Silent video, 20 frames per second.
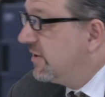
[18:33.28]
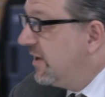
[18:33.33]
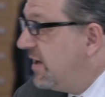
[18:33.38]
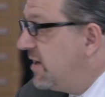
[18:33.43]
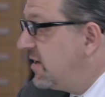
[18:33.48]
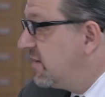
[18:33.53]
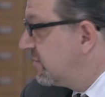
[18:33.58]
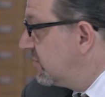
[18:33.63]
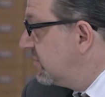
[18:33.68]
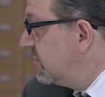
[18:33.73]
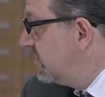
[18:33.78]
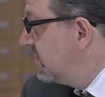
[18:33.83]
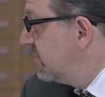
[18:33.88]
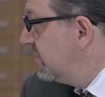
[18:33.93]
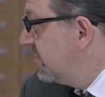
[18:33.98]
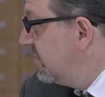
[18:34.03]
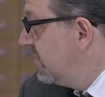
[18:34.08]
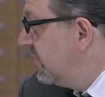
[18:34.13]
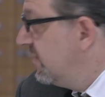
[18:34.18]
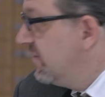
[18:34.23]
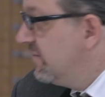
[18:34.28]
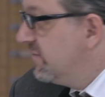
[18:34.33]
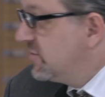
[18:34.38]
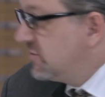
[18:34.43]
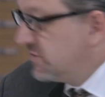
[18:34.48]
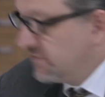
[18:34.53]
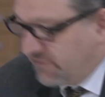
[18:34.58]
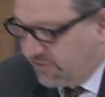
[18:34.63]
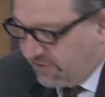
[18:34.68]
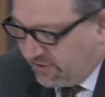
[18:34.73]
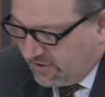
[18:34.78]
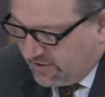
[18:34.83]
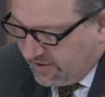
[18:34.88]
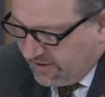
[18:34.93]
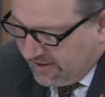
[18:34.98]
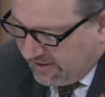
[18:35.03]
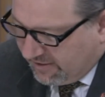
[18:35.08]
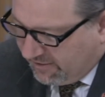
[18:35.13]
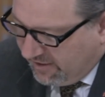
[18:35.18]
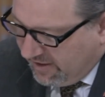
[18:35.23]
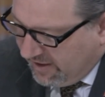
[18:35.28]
Air, which is very clear.